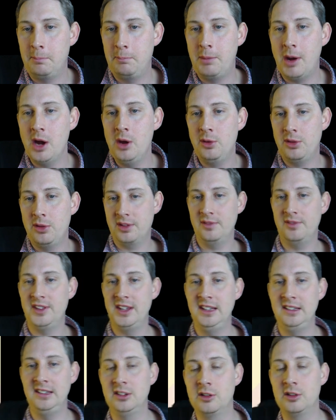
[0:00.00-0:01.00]
Both of
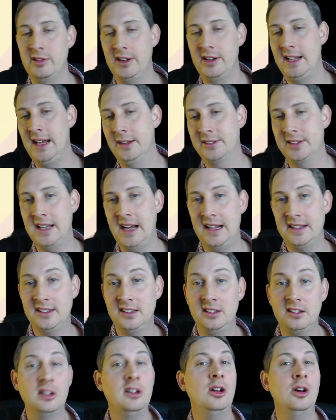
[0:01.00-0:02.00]
these are greenhouse
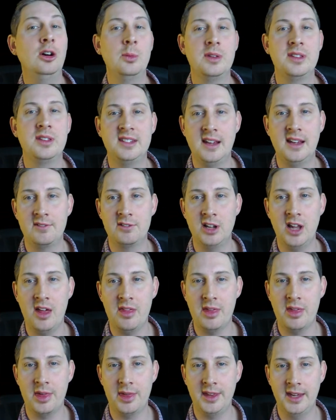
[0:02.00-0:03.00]
gases along with several
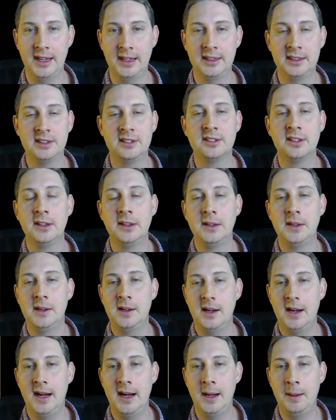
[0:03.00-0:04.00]
other things,
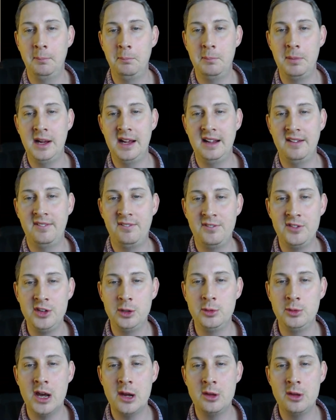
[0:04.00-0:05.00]
but if you
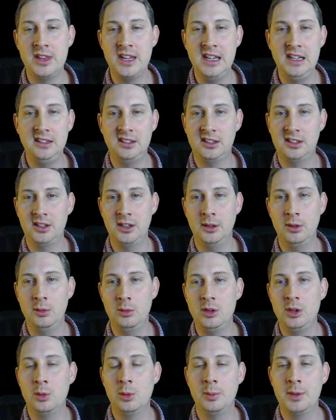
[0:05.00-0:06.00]
know these 2,
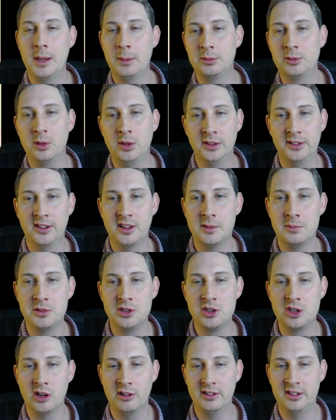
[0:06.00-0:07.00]
you will be able to answer the
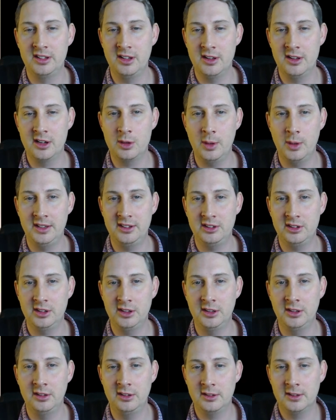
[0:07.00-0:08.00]
majority of the
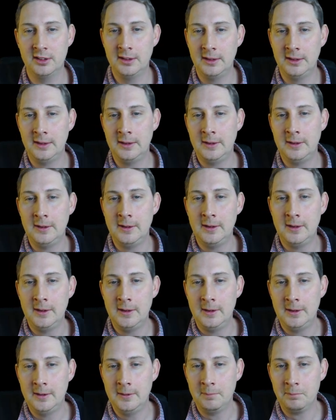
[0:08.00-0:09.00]
questions.
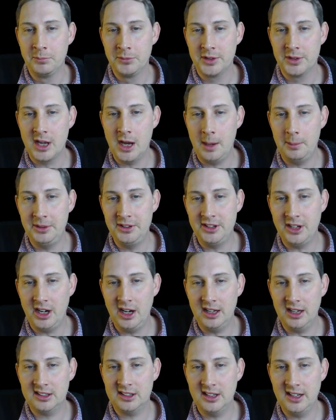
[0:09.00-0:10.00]
Carbon
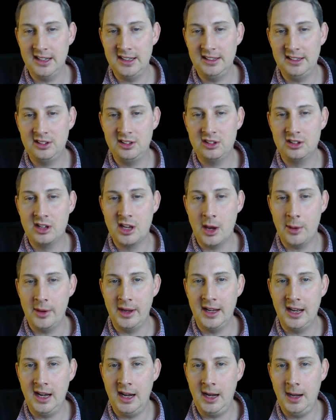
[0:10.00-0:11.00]
dioxide is
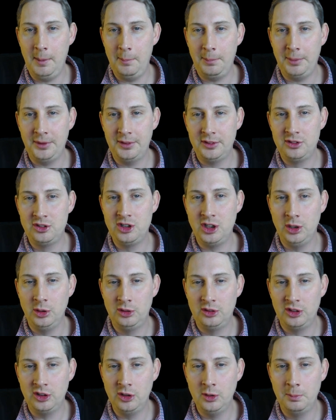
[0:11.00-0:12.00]
going up due
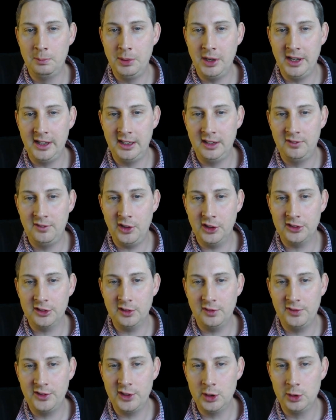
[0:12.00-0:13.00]
to burning fossil
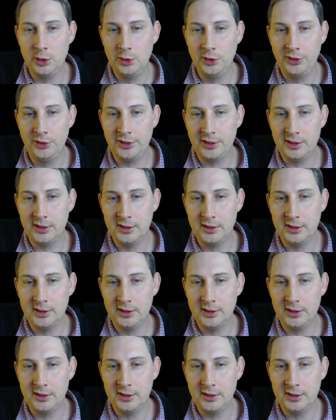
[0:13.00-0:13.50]
fuels.